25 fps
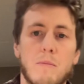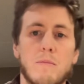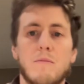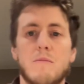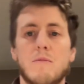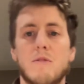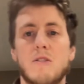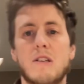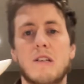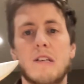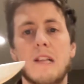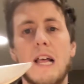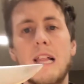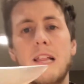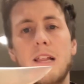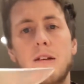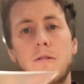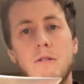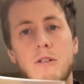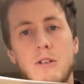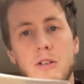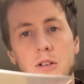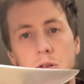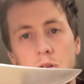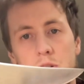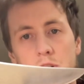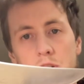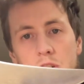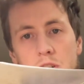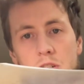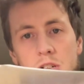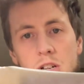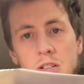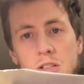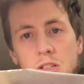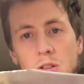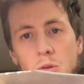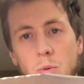slightly reduced just
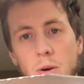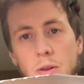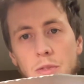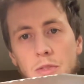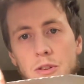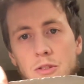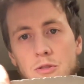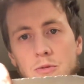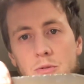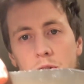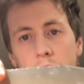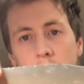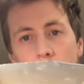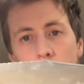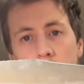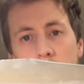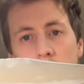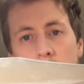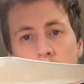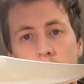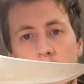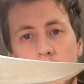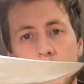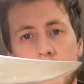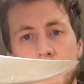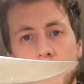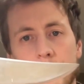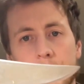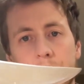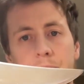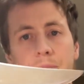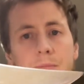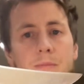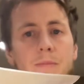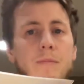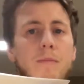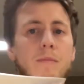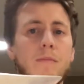because the width is reduced,
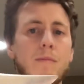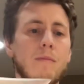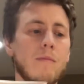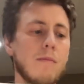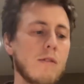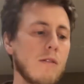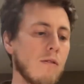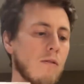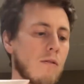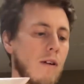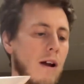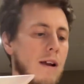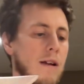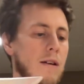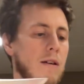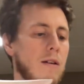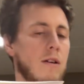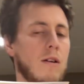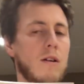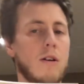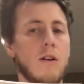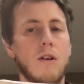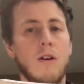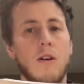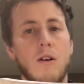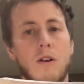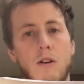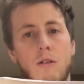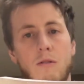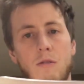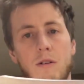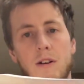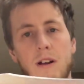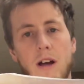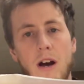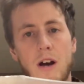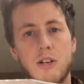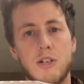right?
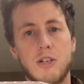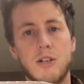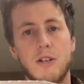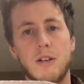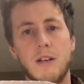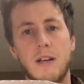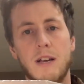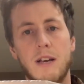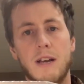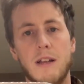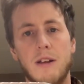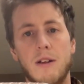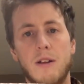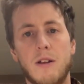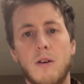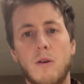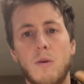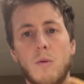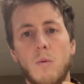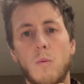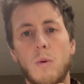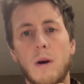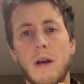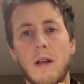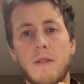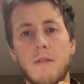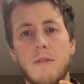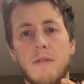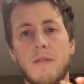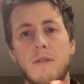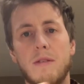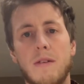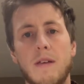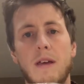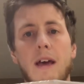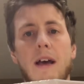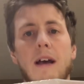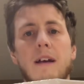Reduction in
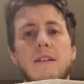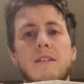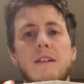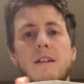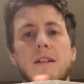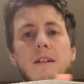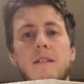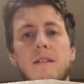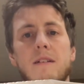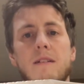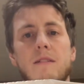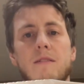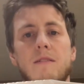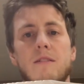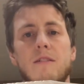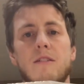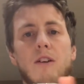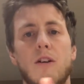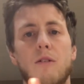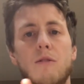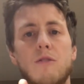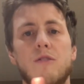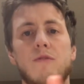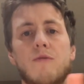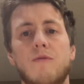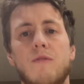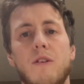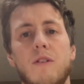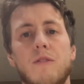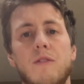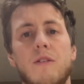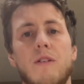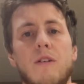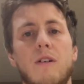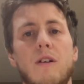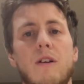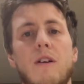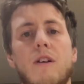width as it goes
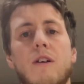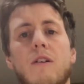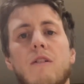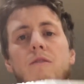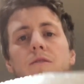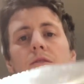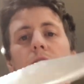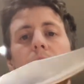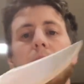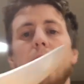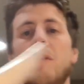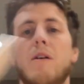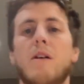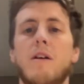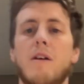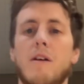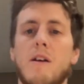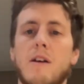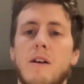further from the